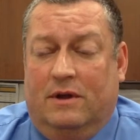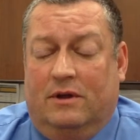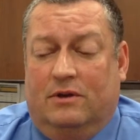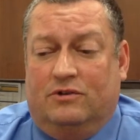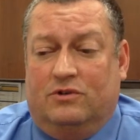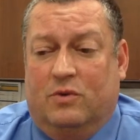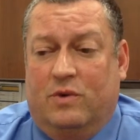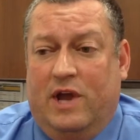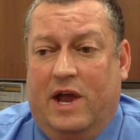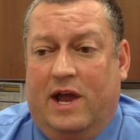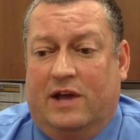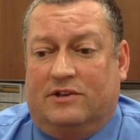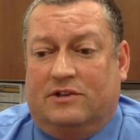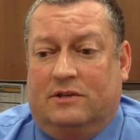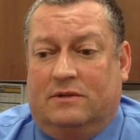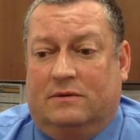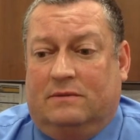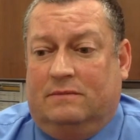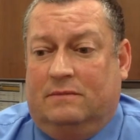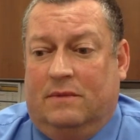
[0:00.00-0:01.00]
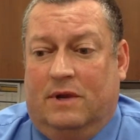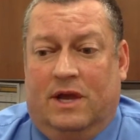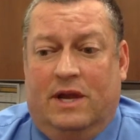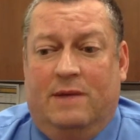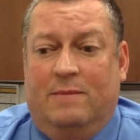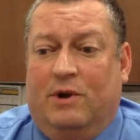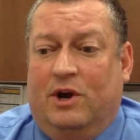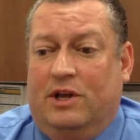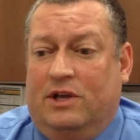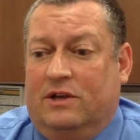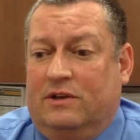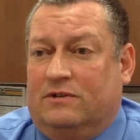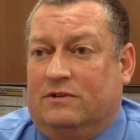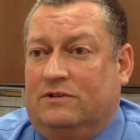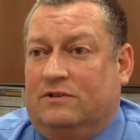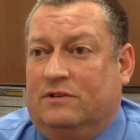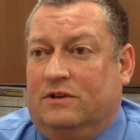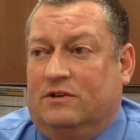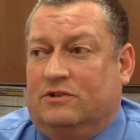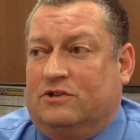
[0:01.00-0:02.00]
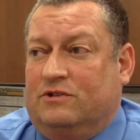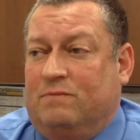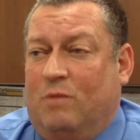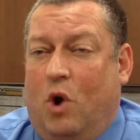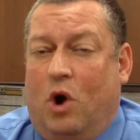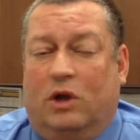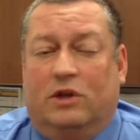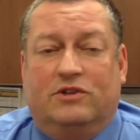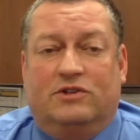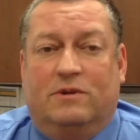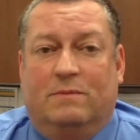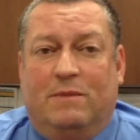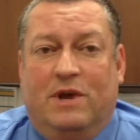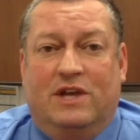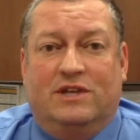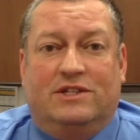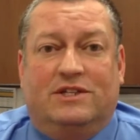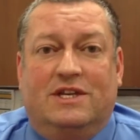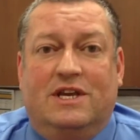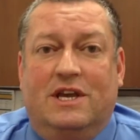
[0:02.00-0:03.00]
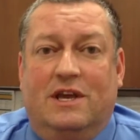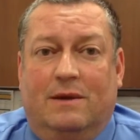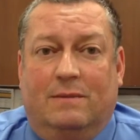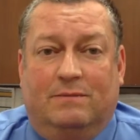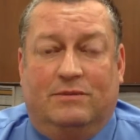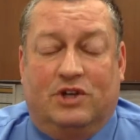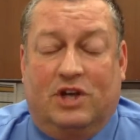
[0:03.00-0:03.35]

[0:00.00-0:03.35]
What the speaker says: So we ask anybody, as small as it may seem,